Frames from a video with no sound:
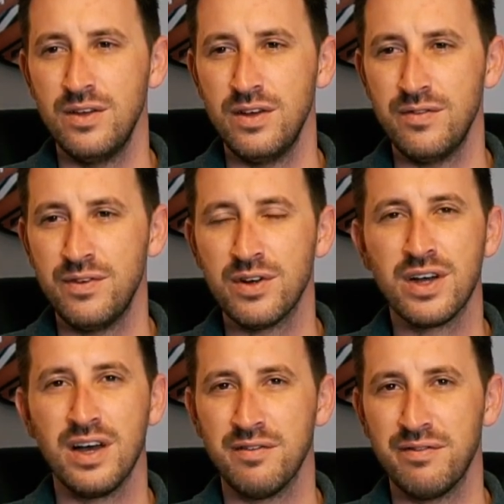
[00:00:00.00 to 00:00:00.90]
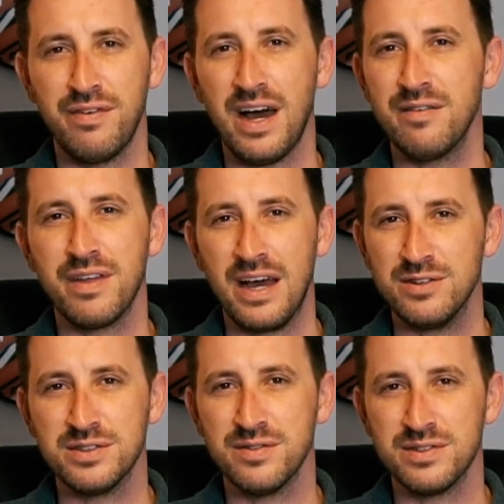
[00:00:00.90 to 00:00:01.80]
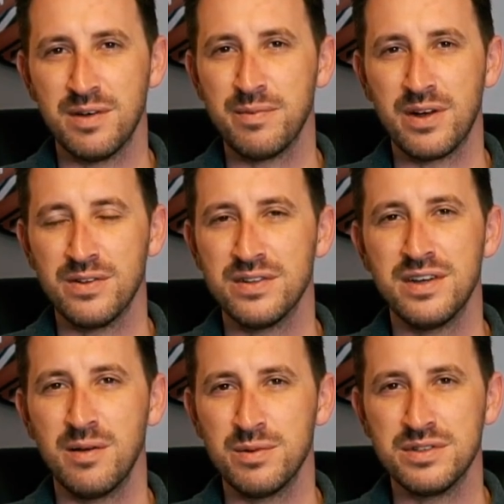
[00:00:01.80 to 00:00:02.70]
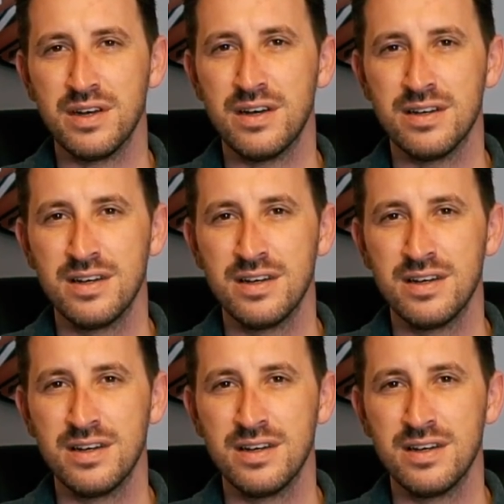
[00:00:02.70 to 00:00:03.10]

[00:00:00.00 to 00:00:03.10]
if you're cutting 5,000 of something on the table saw,